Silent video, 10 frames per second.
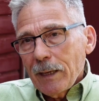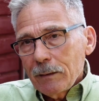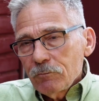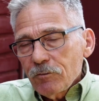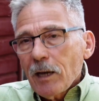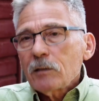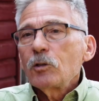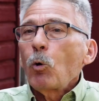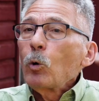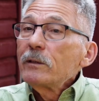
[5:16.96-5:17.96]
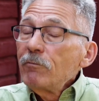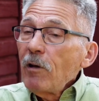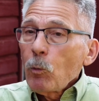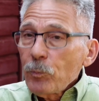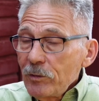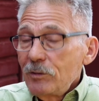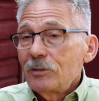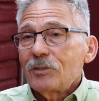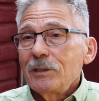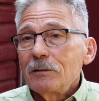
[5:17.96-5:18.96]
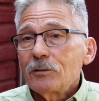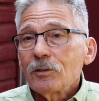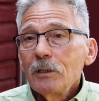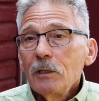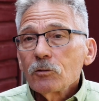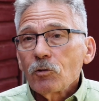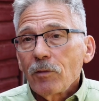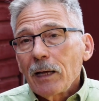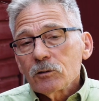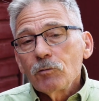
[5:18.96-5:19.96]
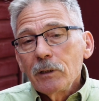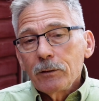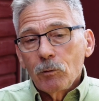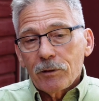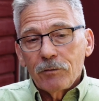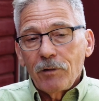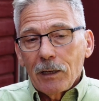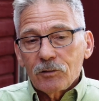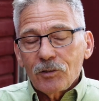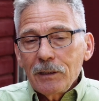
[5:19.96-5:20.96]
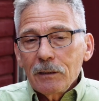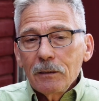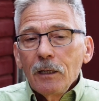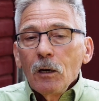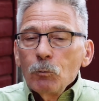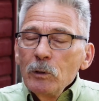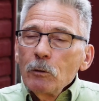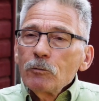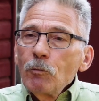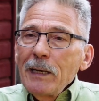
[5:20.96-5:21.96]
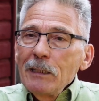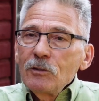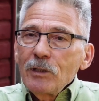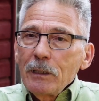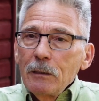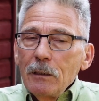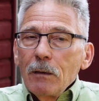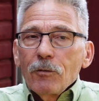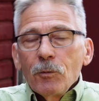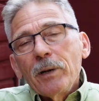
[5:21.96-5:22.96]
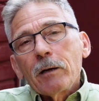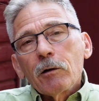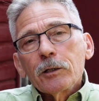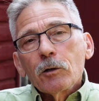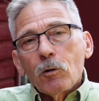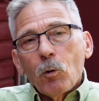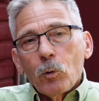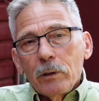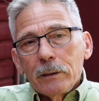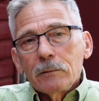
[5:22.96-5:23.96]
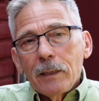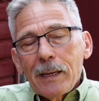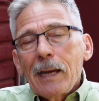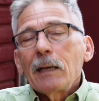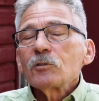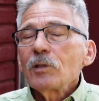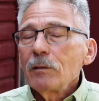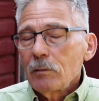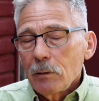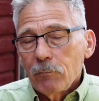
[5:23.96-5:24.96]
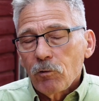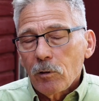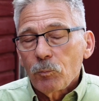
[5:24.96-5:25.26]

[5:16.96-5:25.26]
get infected or develop the disease. So that's really with the vaccine, we're raising the barrier or enhancing the level